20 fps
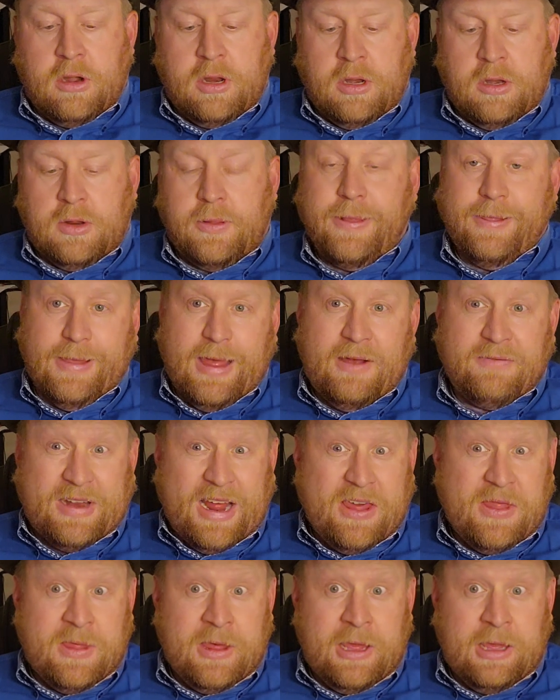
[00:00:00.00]
to the left, I
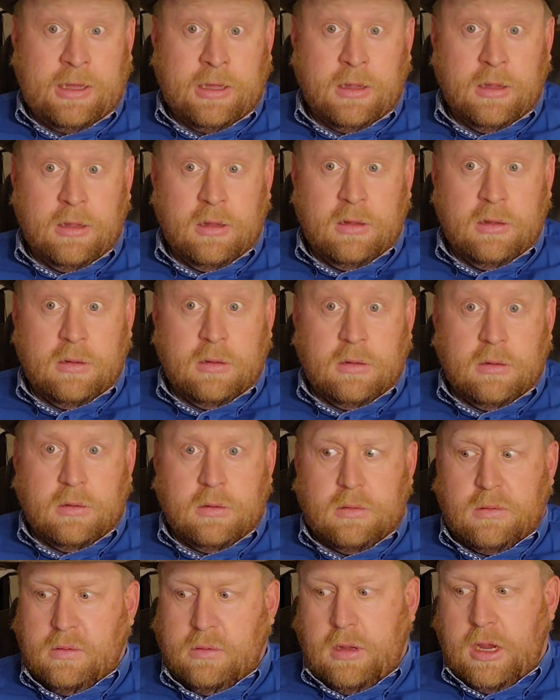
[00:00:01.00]
think,
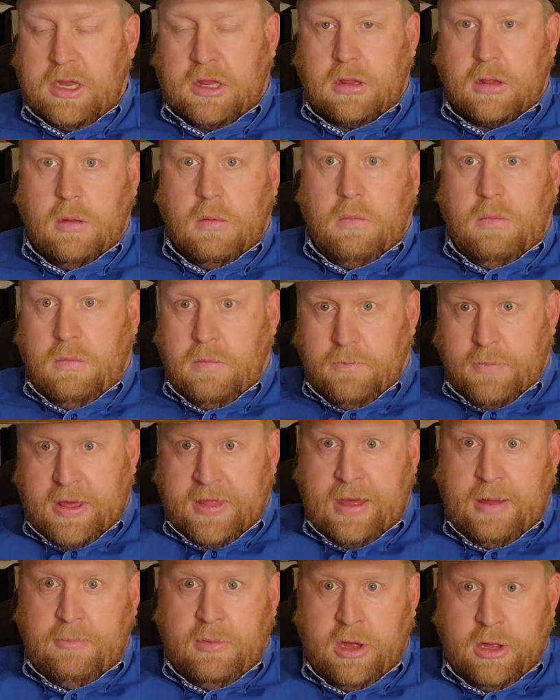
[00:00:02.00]
it's by
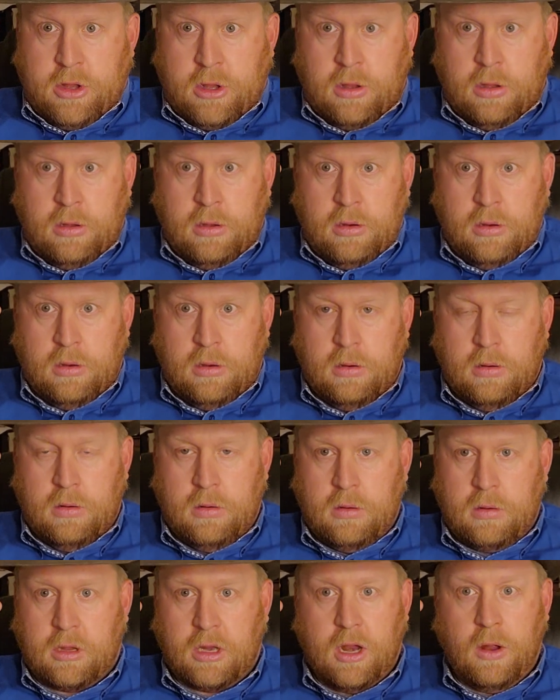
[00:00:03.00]
that much.
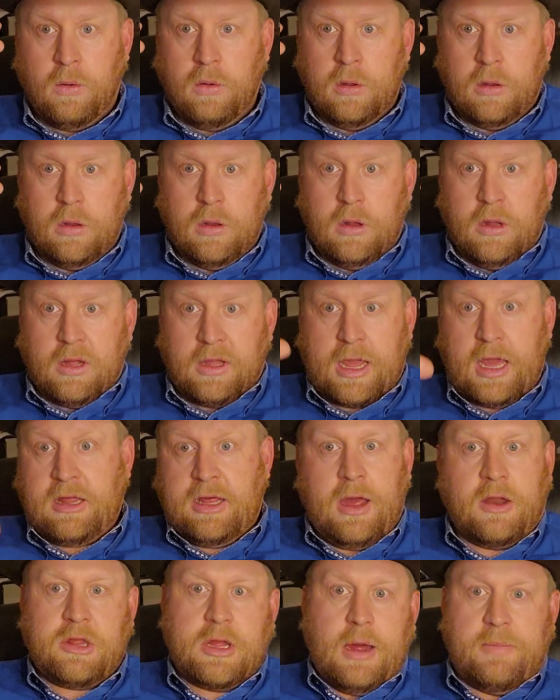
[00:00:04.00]
Casey
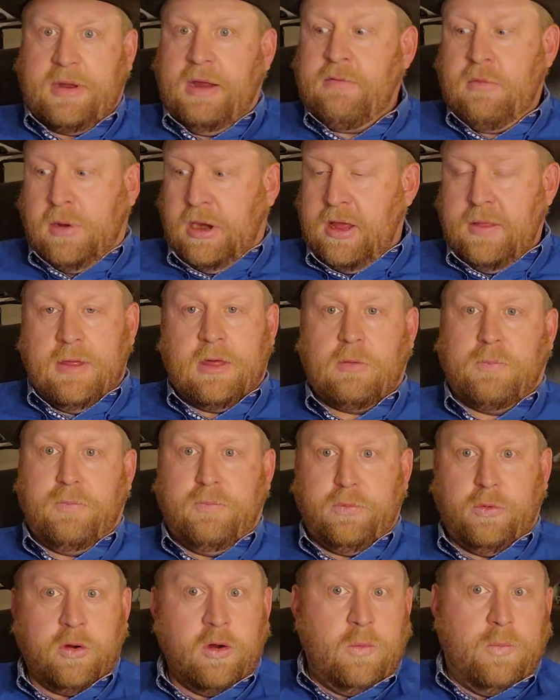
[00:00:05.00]
outstopped everybody in this
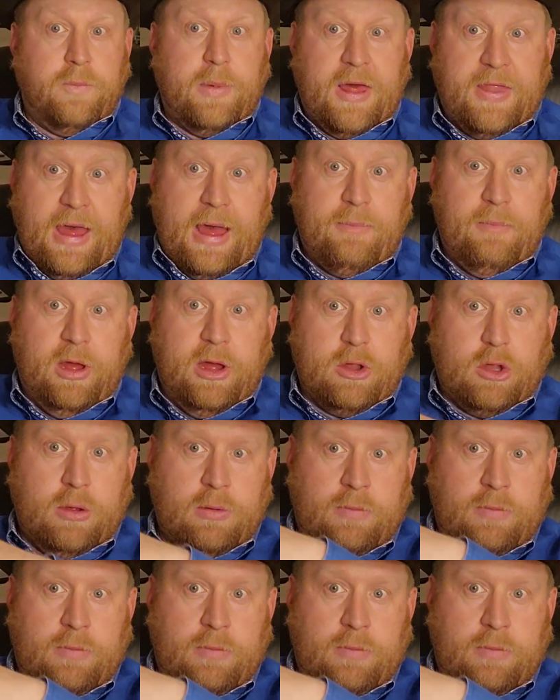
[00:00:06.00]
group by that much.